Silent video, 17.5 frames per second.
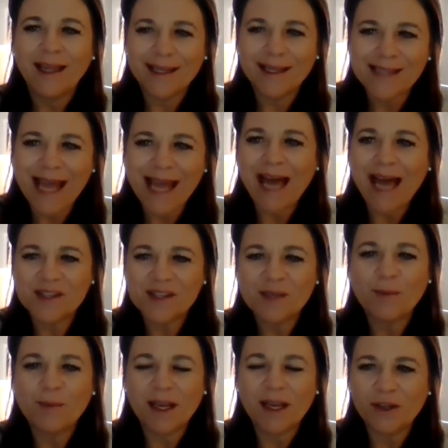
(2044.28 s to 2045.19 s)
gets
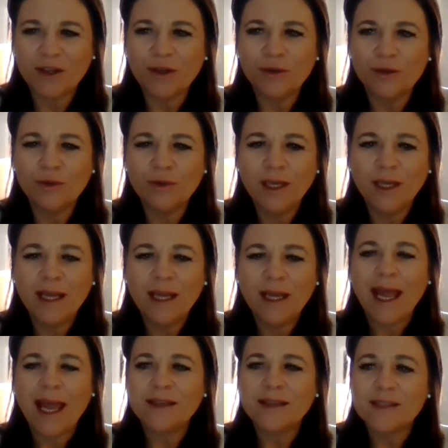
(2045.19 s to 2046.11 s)
asked by you
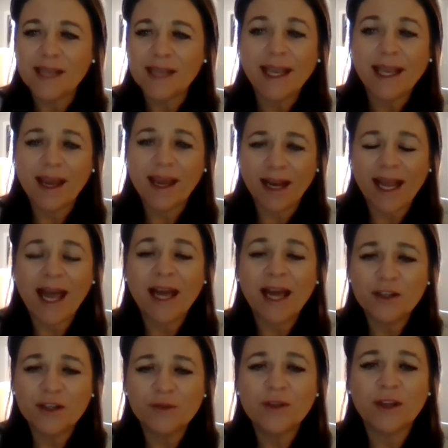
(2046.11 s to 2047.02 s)
and say, can I
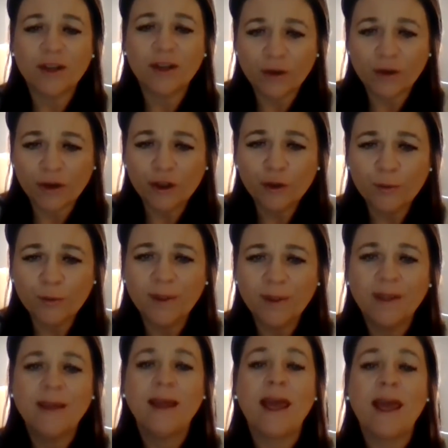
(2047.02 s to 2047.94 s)
add you to the group?
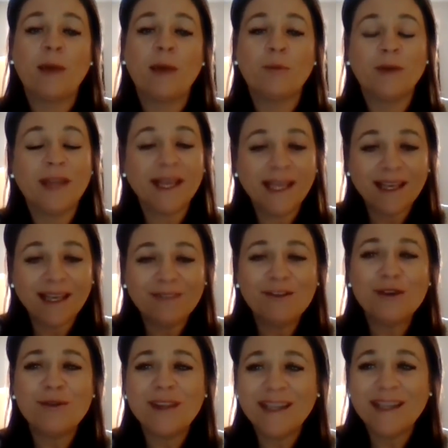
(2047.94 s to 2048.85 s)
And when they give
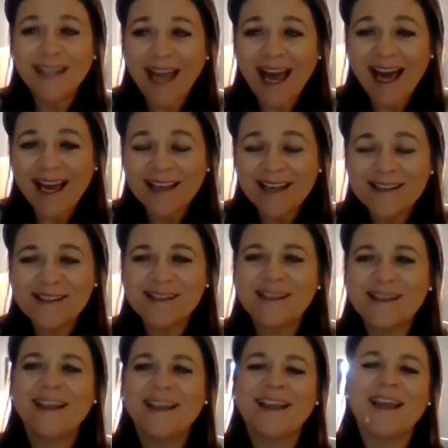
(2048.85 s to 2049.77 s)
you the
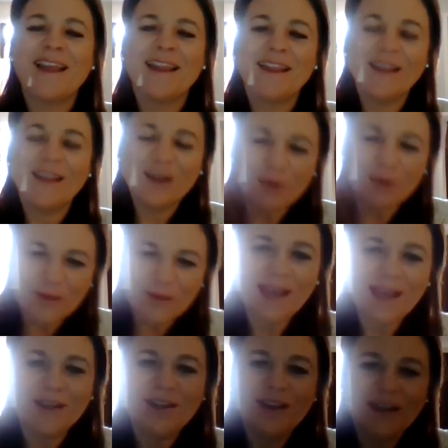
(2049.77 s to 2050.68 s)
yes,
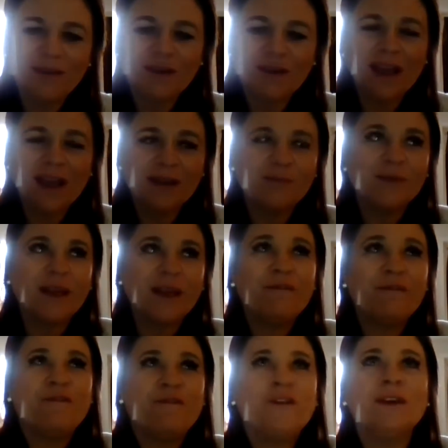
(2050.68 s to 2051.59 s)
then
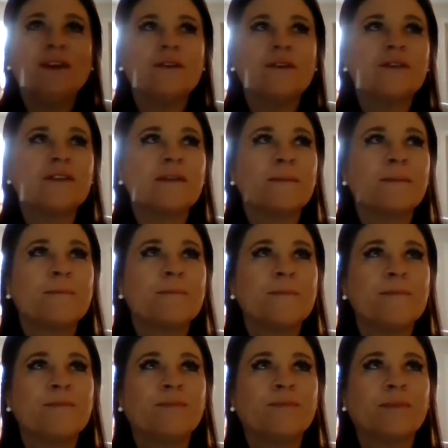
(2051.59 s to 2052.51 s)
it feels
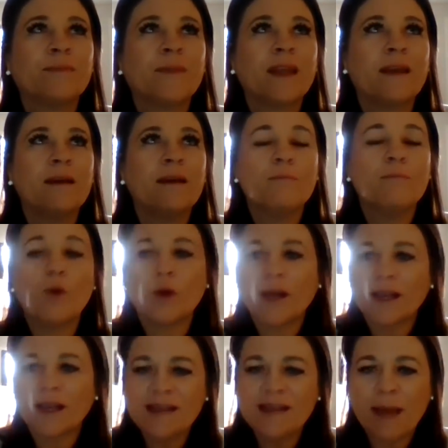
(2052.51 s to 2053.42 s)
more
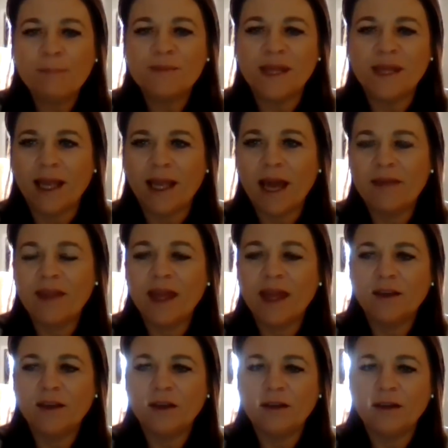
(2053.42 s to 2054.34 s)
accepting. And
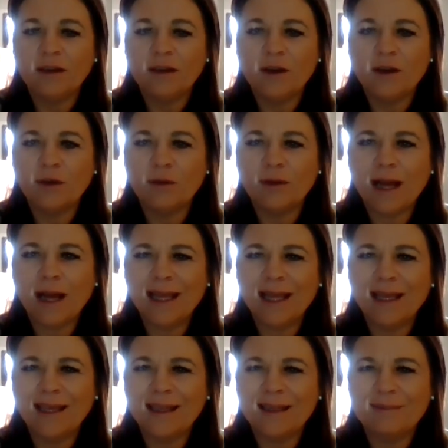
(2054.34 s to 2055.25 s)
then,
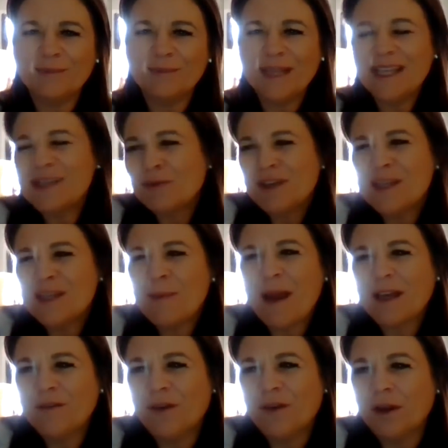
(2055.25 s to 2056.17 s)
it's
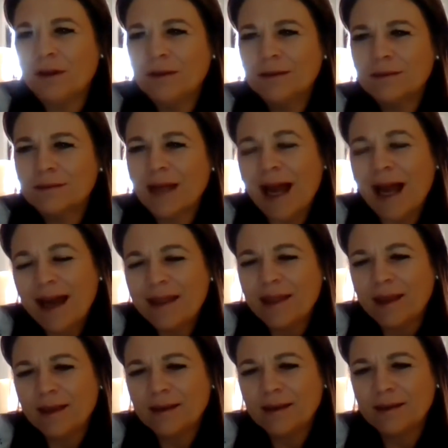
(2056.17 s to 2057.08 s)
respectful, I think.